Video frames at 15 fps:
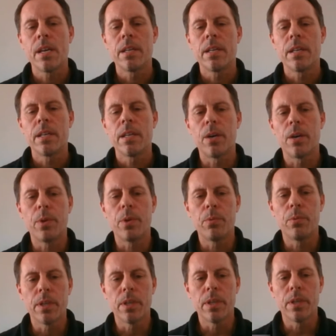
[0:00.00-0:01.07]
Yeah, we
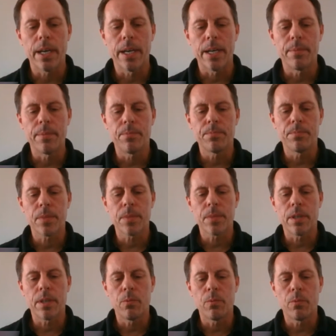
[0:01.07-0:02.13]
will.
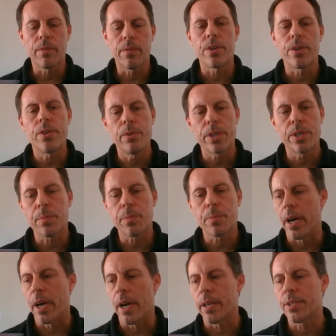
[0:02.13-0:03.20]
One of our newest
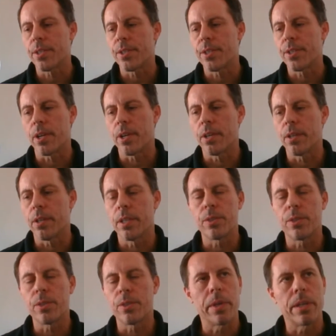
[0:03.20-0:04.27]
products is
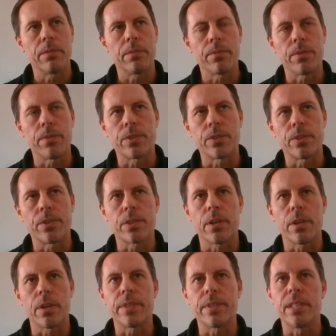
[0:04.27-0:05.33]
what we refer to as
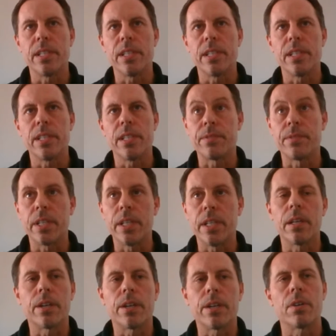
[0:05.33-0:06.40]
our
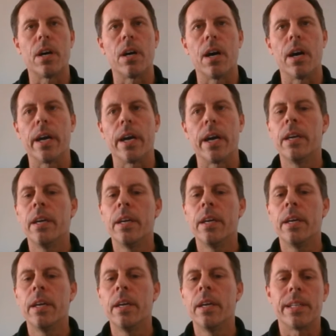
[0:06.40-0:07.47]
VT-1500i.
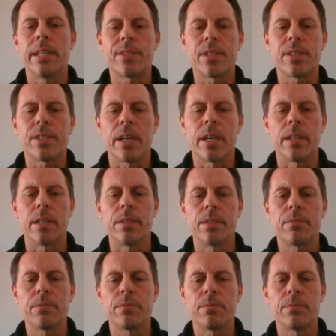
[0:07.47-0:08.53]
It's
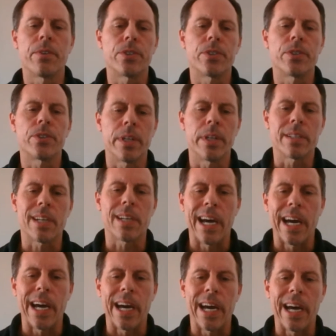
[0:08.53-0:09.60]
refer to it as a
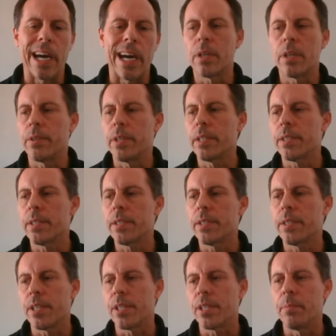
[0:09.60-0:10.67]
hybrid coating
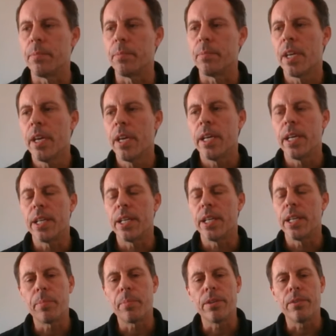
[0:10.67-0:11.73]
system.
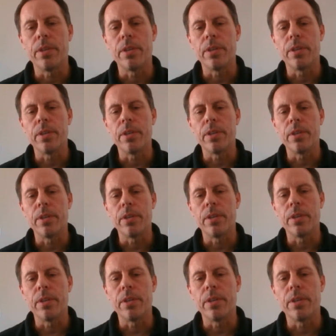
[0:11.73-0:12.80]
It's a bit unique in that
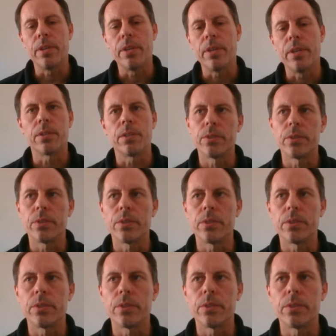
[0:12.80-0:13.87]
it includes
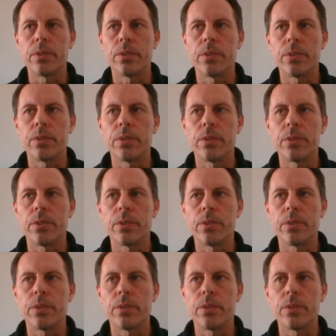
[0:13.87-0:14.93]
multiple
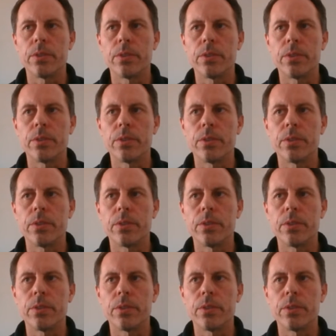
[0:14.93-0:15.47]
VD